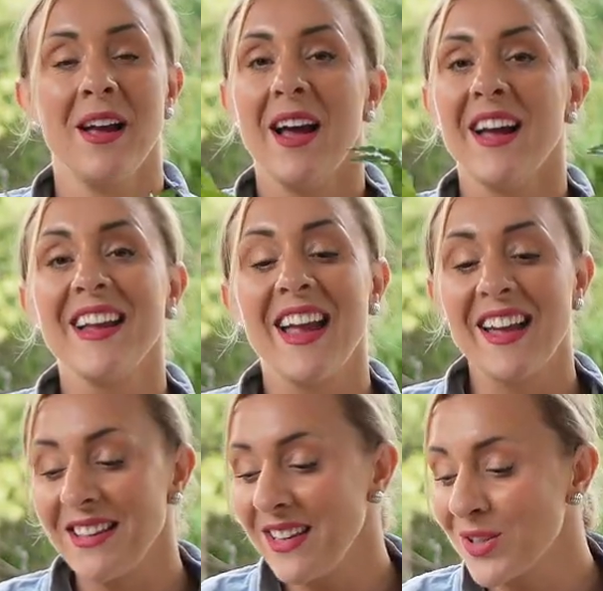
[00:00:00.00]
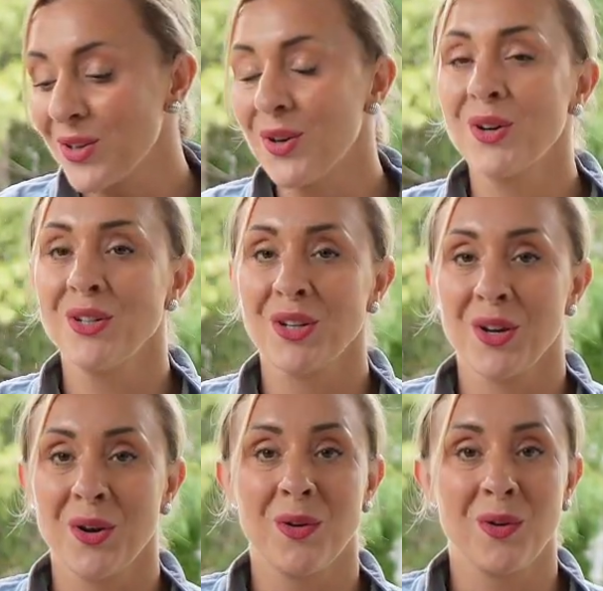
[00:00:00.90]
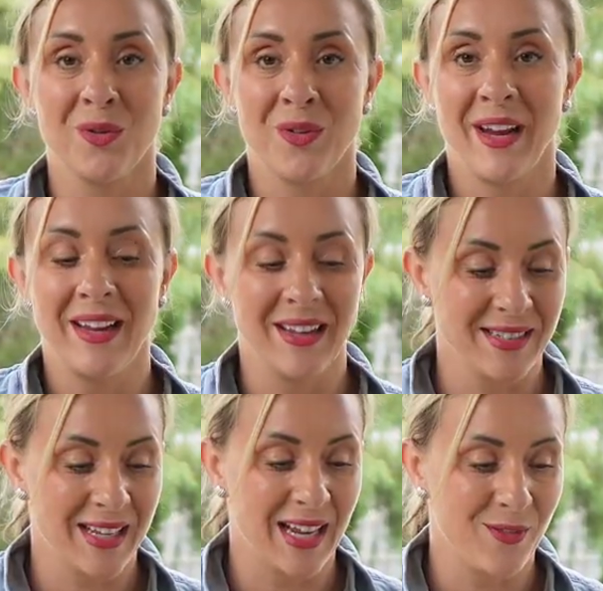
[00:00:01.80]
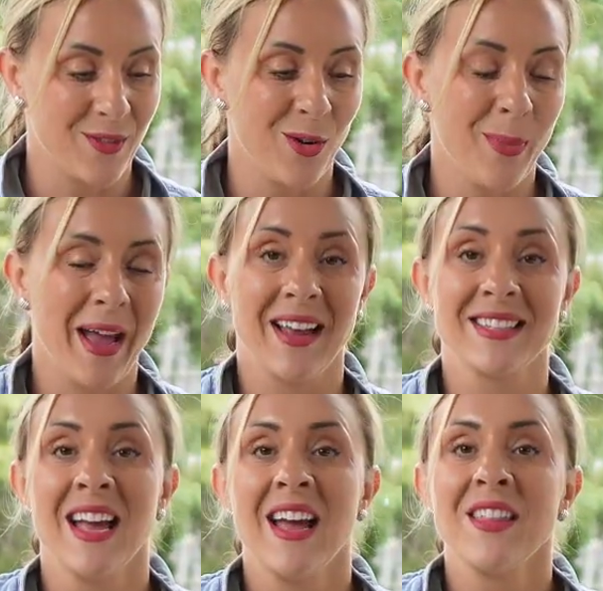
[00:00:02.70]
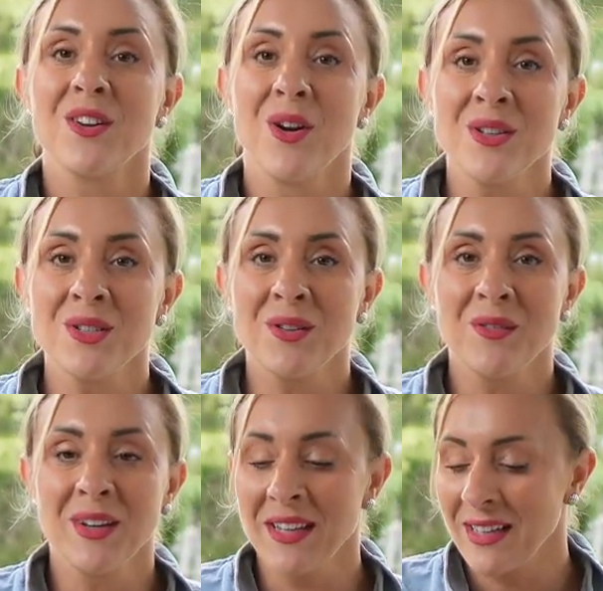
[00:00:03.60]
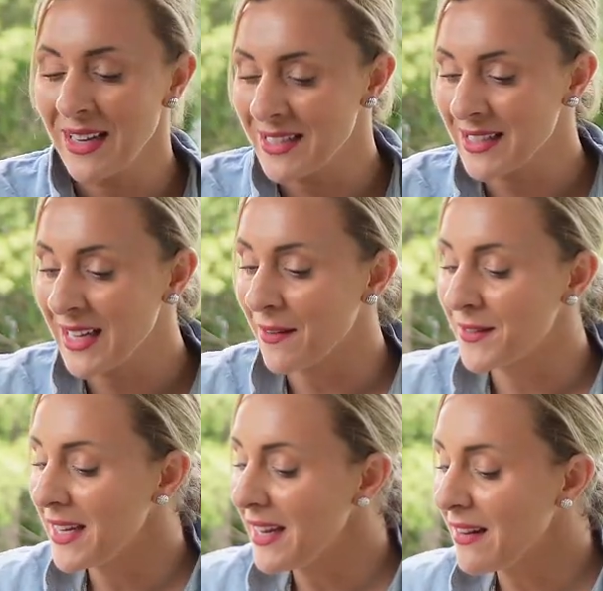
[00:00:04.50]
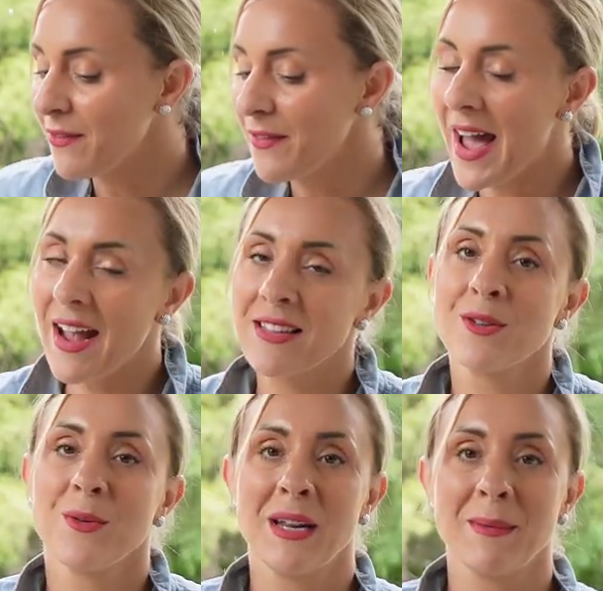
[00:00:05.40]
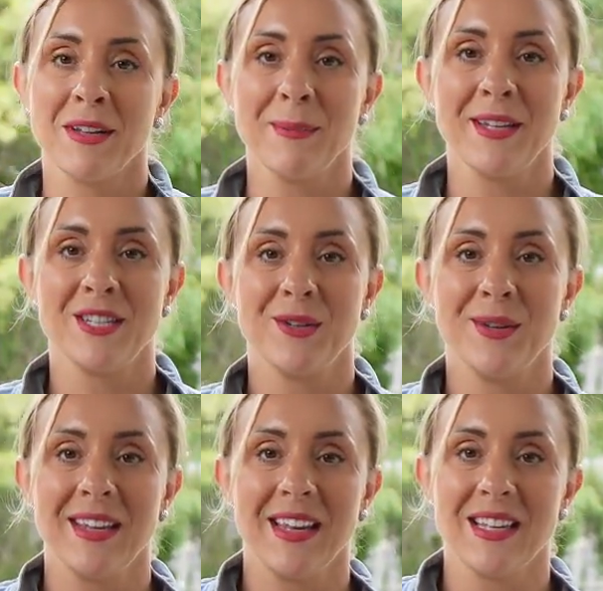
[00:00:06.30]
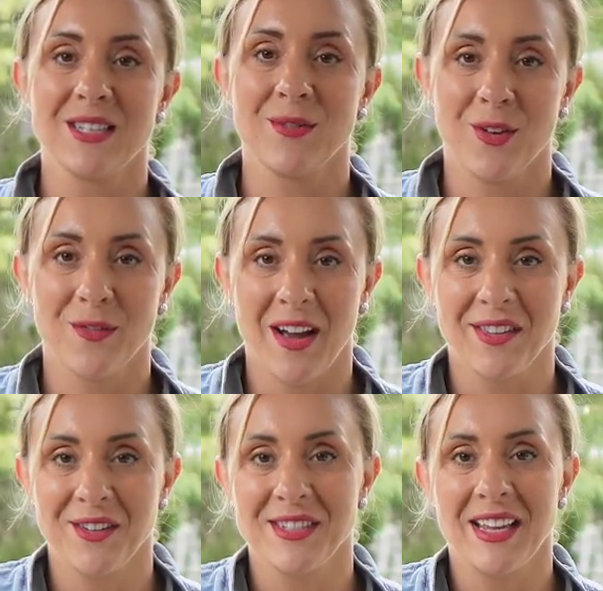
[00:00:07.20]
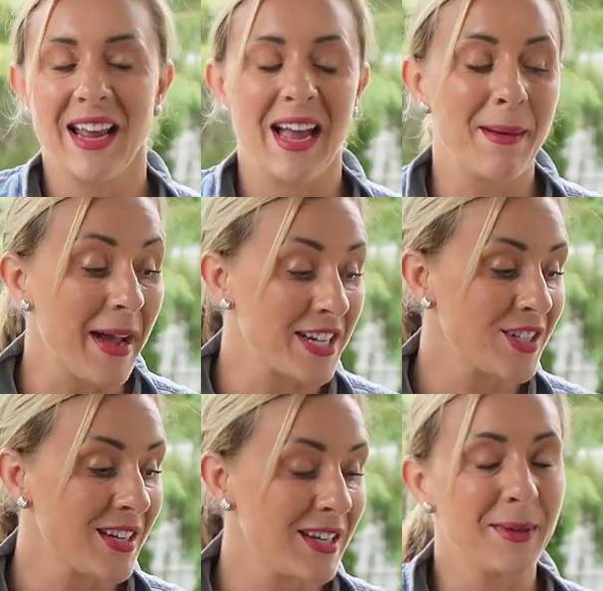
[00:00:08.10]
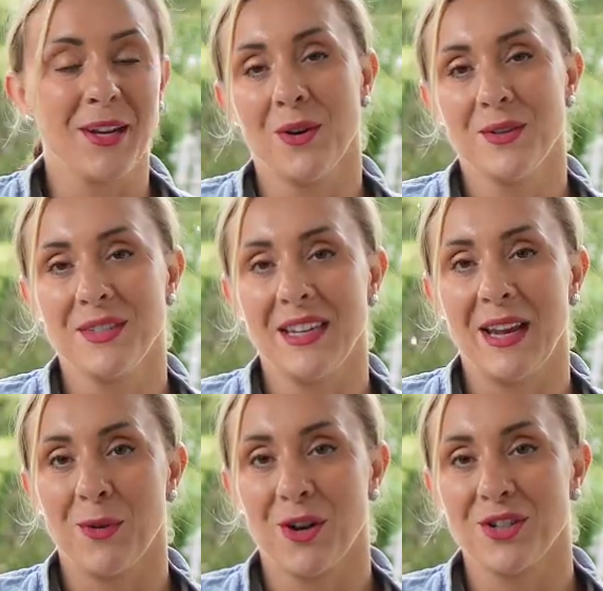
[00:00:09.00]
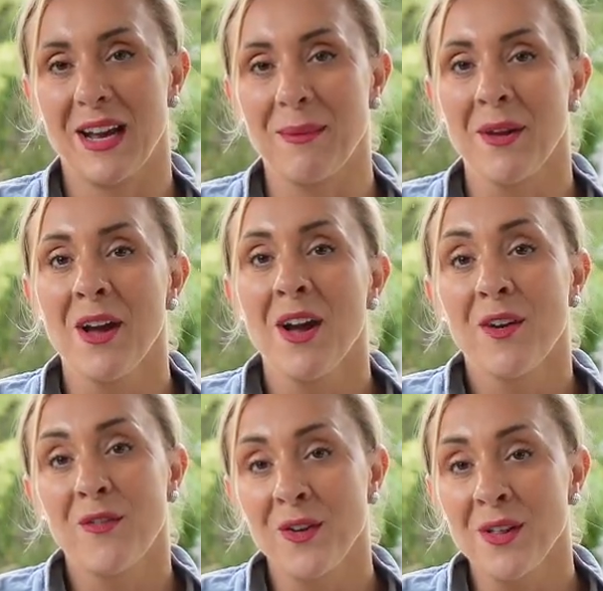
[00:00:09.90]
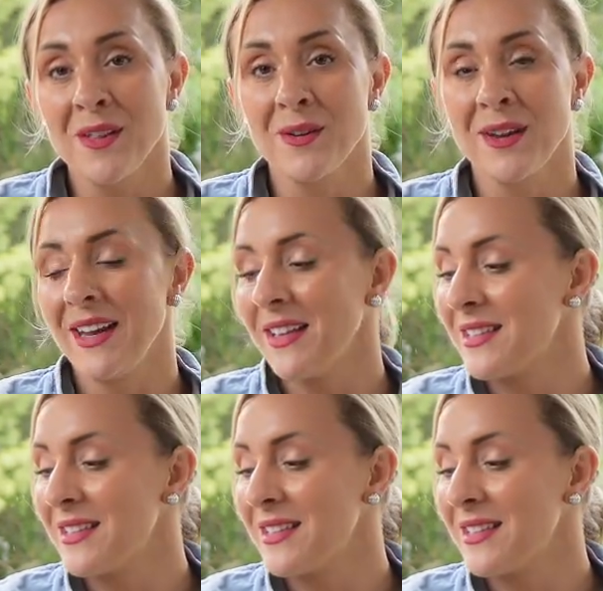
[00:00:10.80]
Again, these are all gonna go great inside of grow bags. They're also a really nice gift. In fact, what I'm gonna be doing is for Father's Day, I'm actually gonna be hosting a workshop for the little kids.